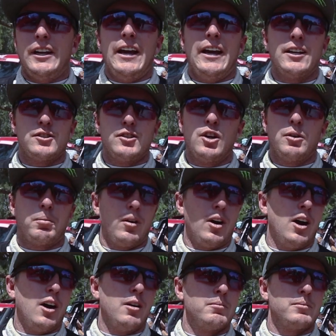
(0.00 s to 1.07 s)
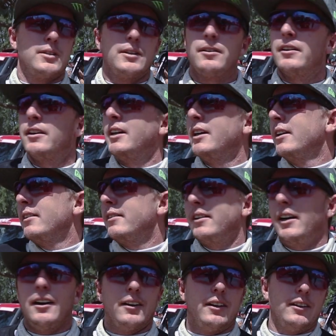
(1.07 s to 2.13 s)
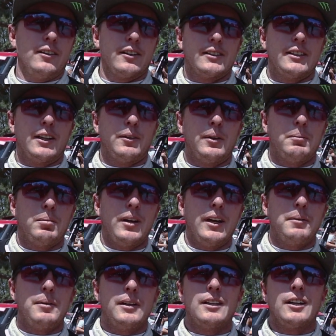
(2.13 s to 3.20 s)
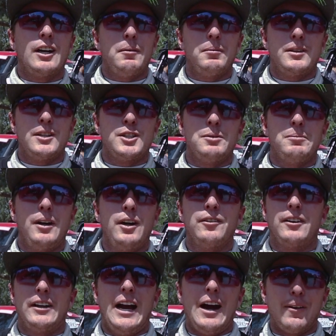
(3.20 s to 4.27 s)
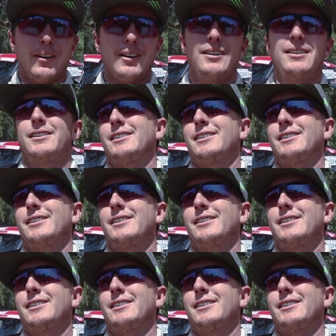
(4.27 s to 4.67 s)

days, no problems, and I don't know, it looks like we probably beat the competition by over an hour.